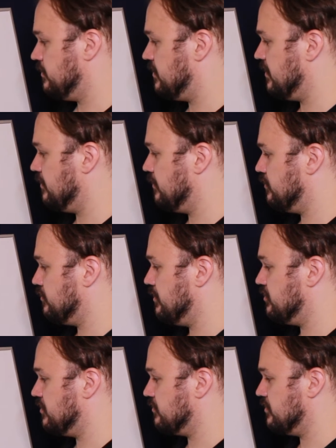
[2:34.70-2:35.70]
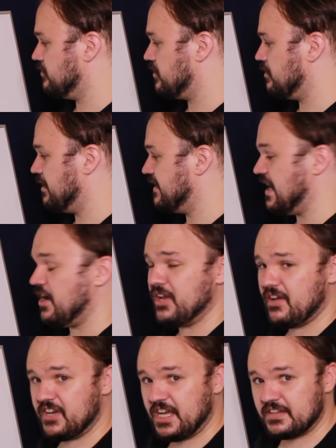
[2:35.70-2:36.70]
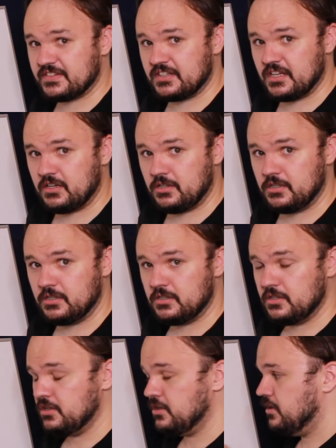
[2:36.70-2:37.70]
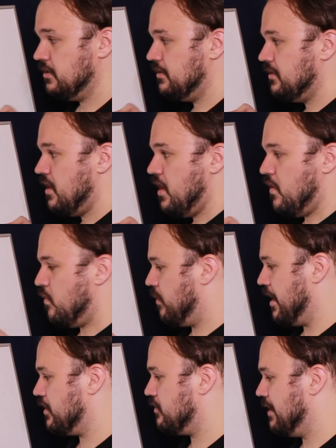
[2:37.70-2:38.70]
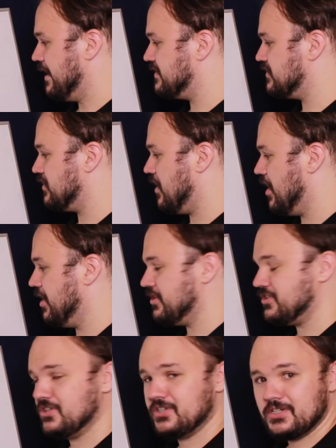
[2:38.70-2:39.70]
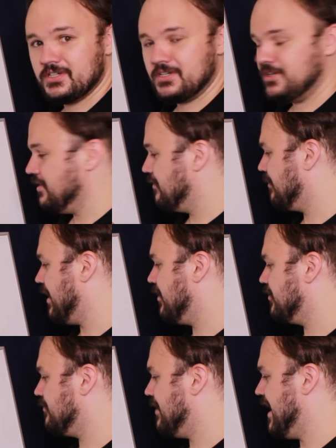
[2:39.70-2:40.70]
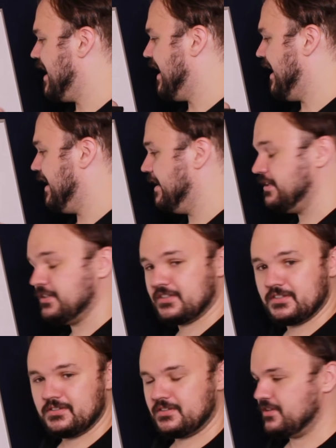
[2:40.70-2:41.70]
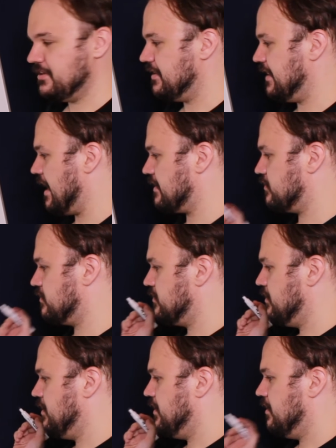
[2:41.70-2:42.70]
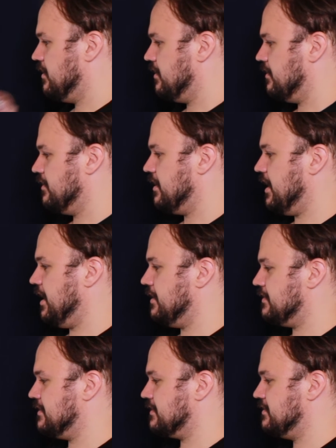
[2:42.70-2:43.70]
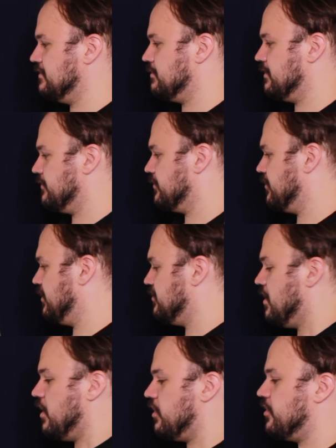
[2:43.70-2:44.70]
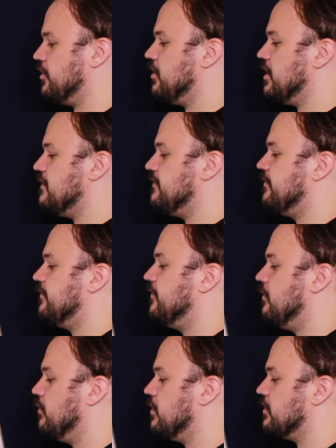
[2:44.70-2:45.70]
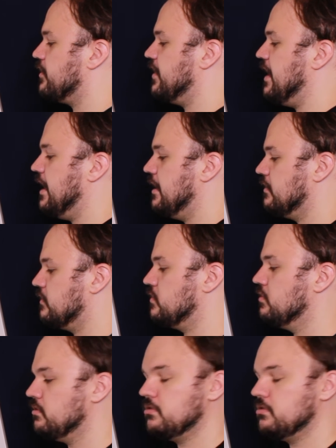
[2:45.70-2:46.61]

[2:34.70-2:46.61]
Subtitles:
Do each of those notes on the way down have an accidental? Where do I start? Where do I end? That's 8, 16, 24, 30, 34 things